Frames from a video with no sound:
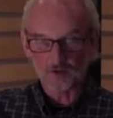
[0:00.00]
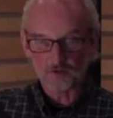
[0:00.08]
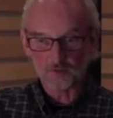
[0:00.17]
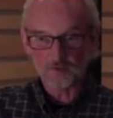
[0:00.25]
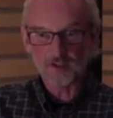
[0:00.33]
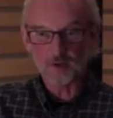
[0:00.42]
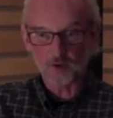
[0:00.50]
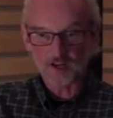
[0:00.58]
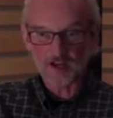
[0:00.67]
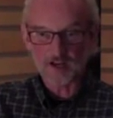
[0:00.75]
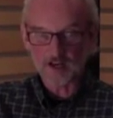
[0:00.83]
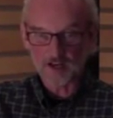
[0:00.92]
for me, what
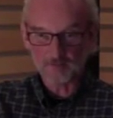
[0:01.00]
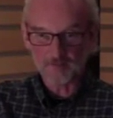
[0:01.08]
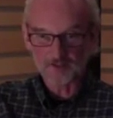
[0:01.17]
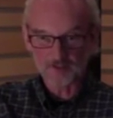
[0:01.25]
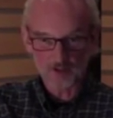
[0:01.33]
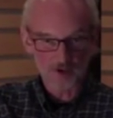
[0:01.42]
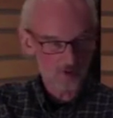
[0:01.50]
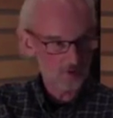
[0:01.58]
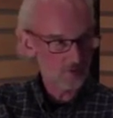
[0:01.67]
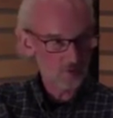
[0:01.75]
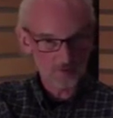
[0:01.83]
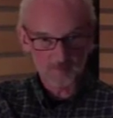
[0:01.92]
I mix
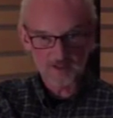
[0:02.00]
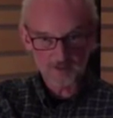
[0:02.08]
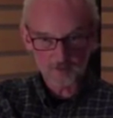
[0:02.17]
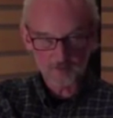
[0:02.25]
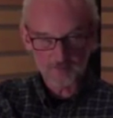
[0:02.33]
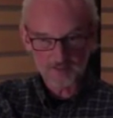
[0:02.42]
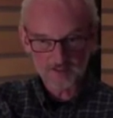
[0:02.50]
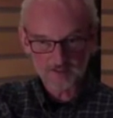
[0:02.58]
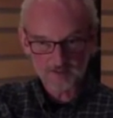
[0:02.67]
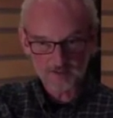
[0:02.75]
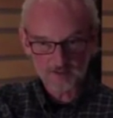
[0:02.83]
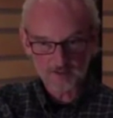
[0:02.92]
alone or with
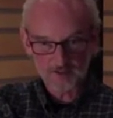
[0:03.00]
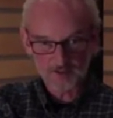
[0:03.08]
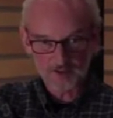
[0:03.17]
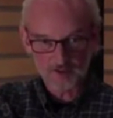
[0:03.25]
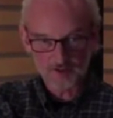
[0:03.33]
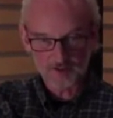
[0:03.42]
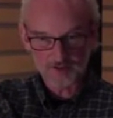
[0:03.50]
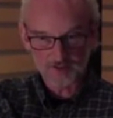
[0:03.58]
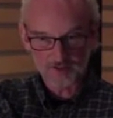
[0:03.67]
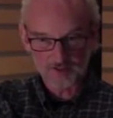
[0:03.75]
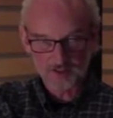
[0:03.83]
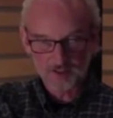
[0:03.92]
my engineer
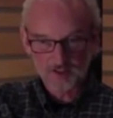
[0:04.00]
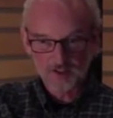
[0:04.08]
assistant.